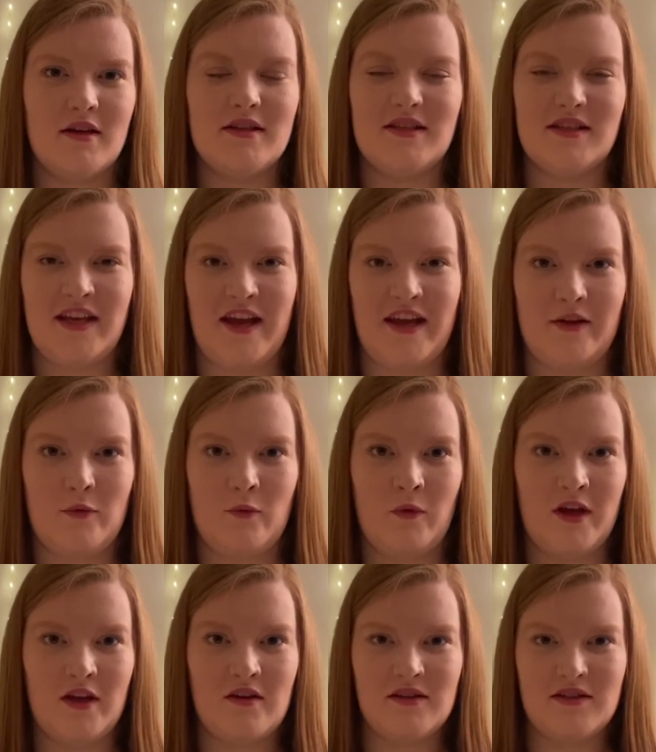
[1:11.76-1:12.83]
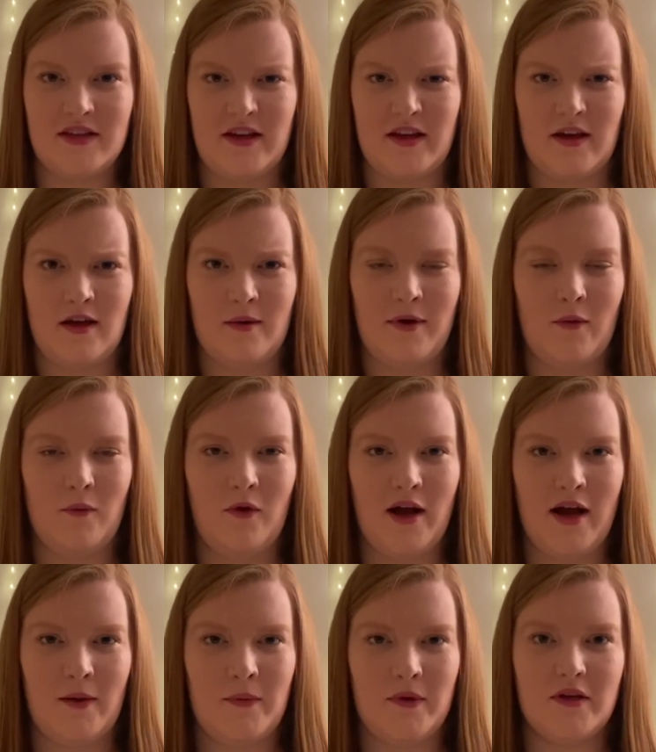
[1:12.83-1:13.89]
Today, we're going to hear about what
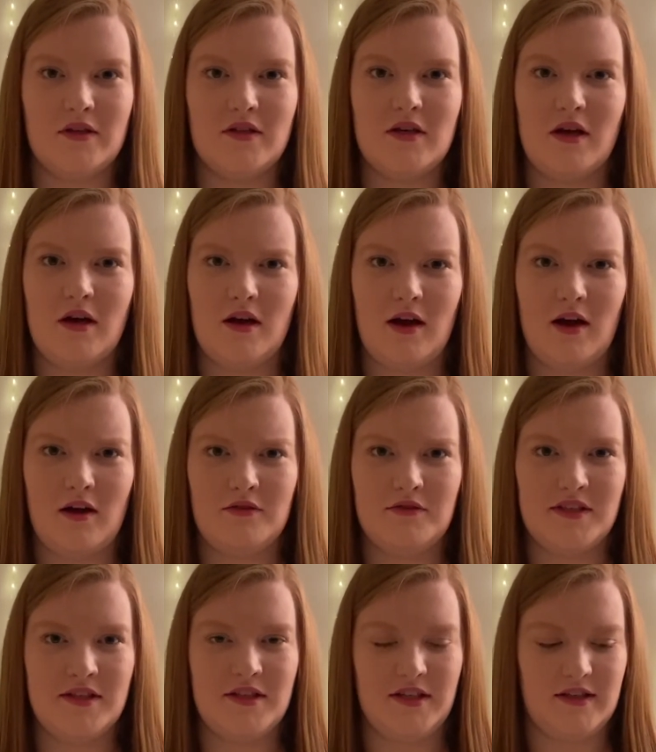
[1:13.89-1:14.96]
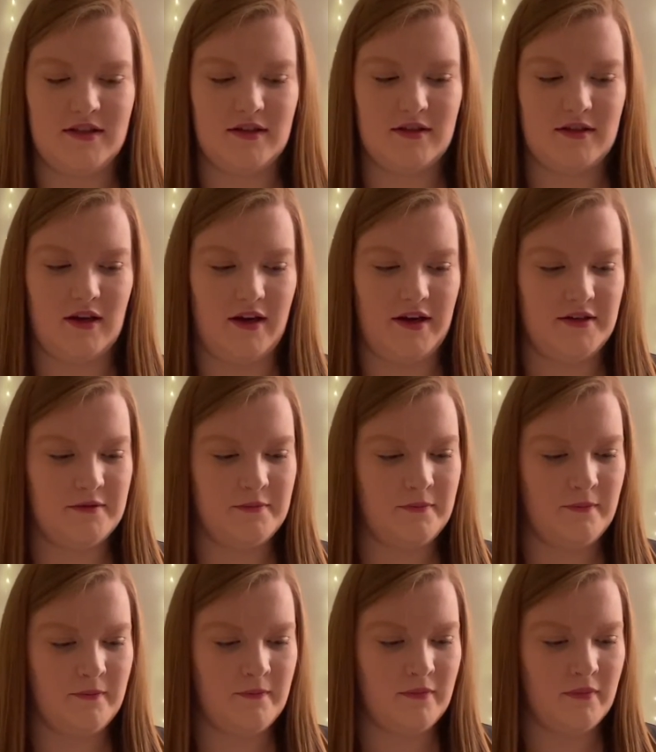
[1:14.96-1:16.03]
happened after Jesus died.
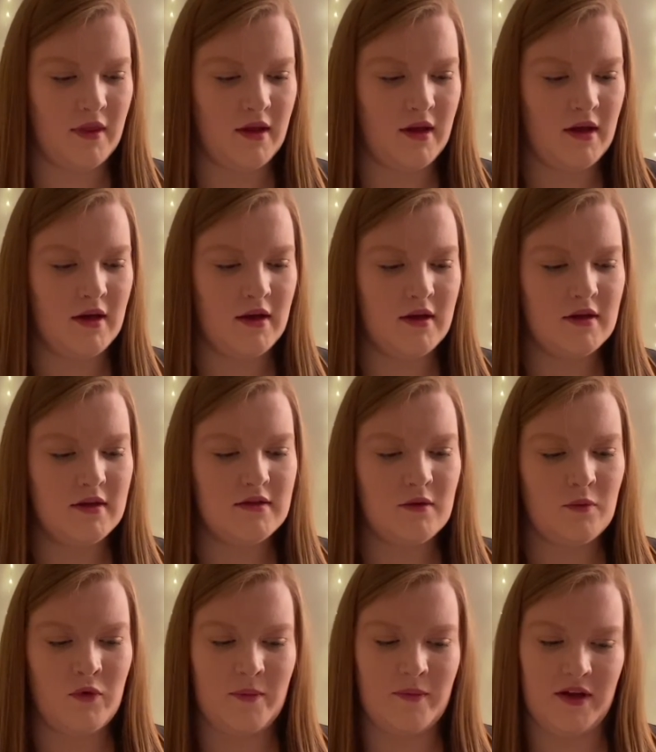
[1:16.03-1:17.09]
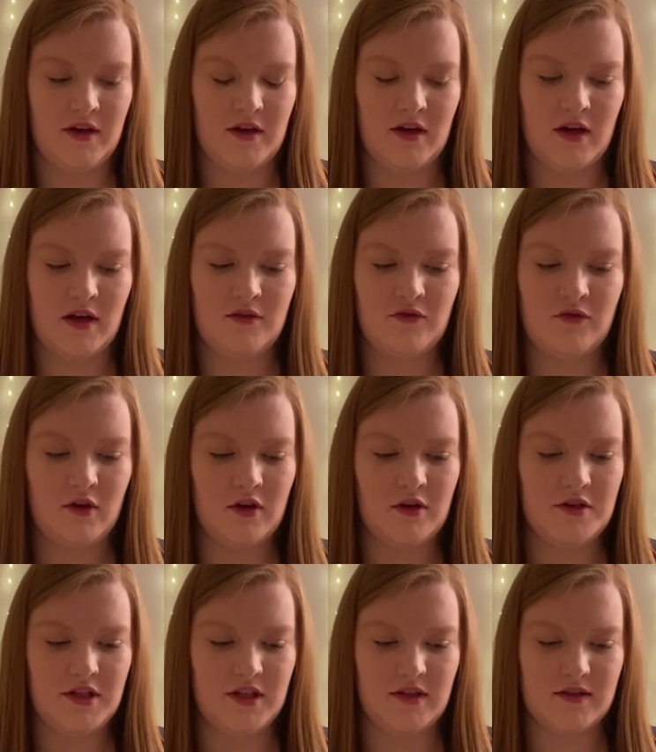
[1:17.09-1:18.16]
Some women had
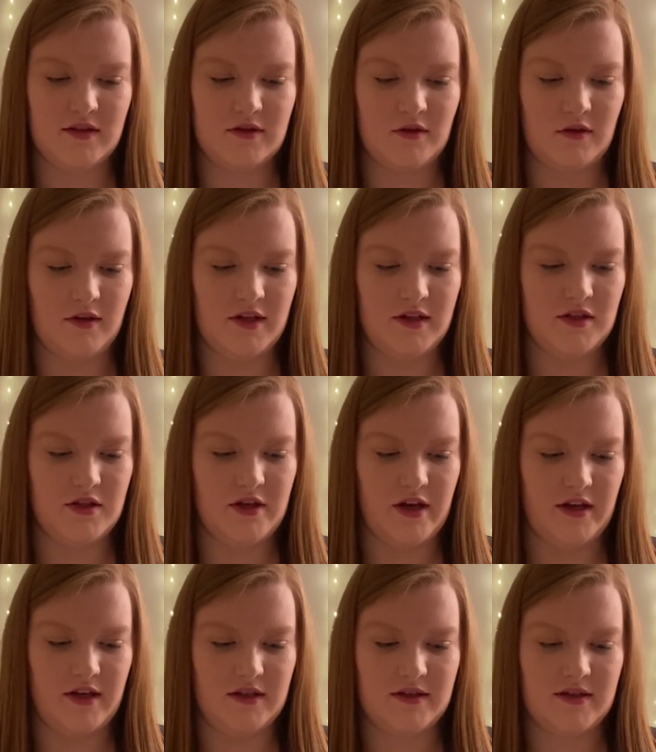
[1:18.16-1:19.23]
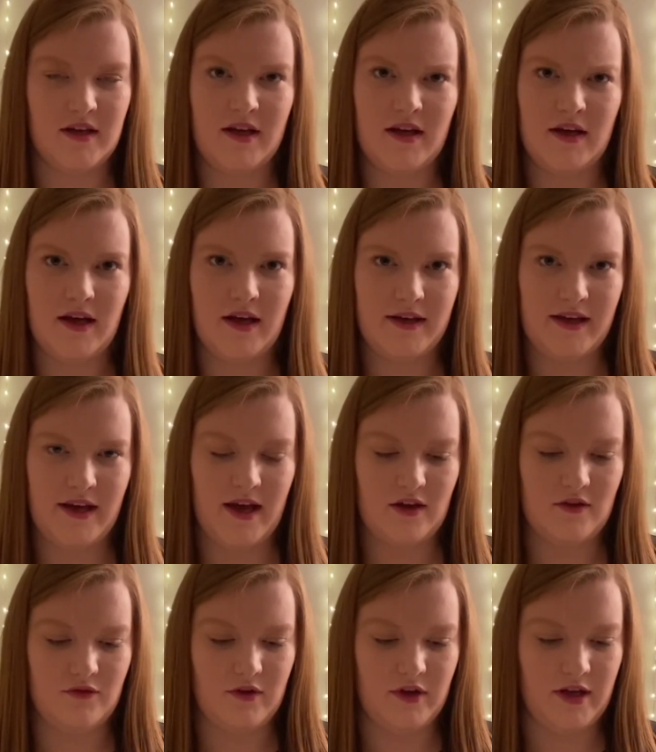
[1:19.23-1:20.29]
followed Jesus on his journeys and
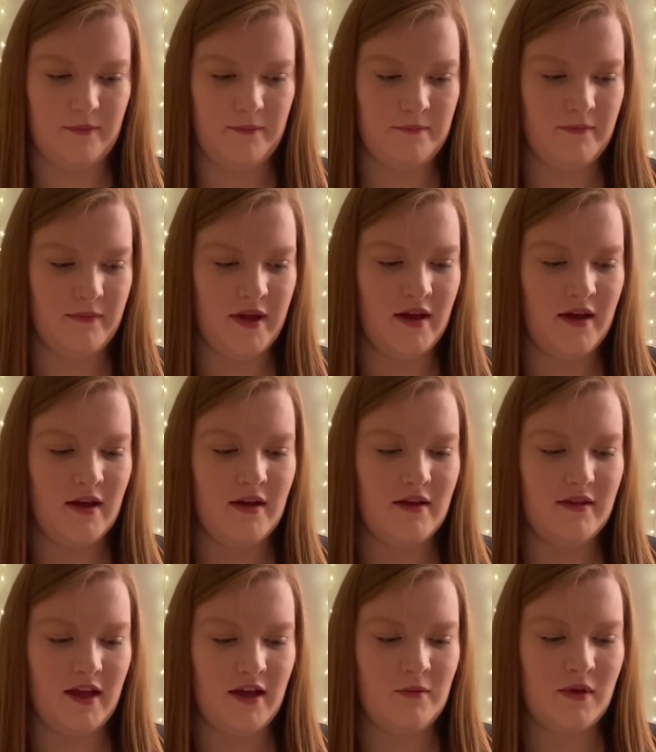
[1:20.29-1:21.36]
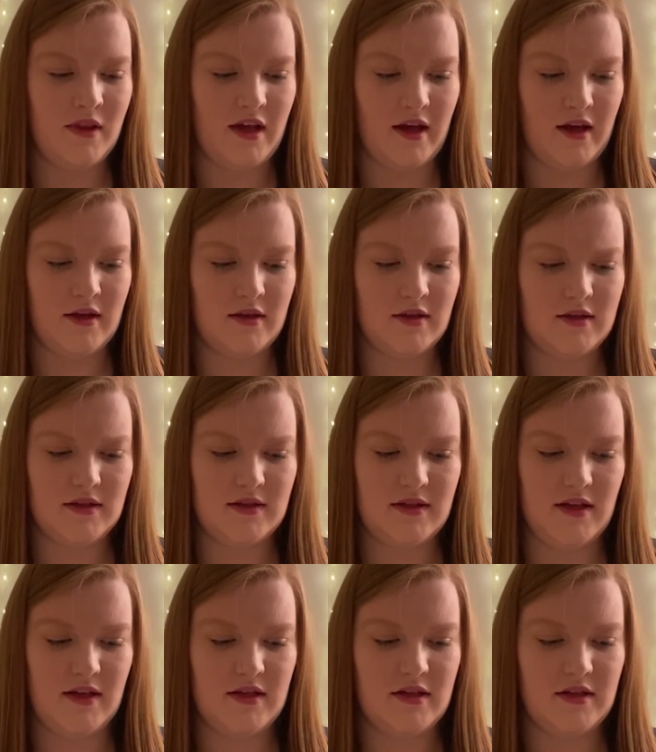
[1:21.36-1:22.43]
cared for him. They were there to
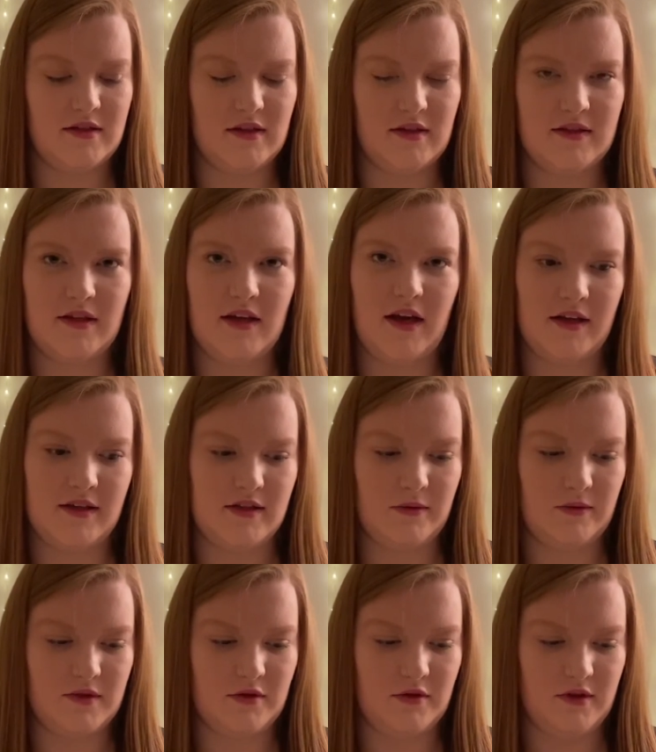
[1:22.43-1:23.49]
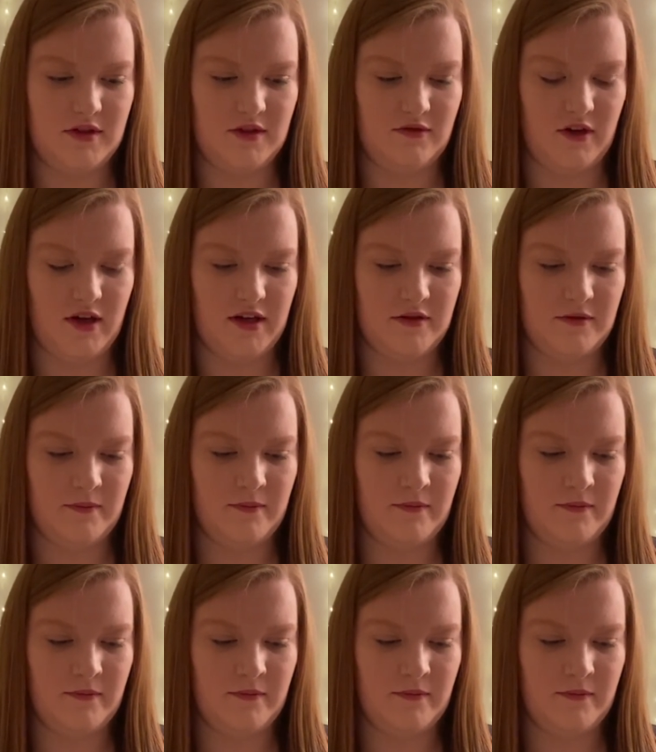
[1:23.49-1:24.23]
see Jesus as he was crucified.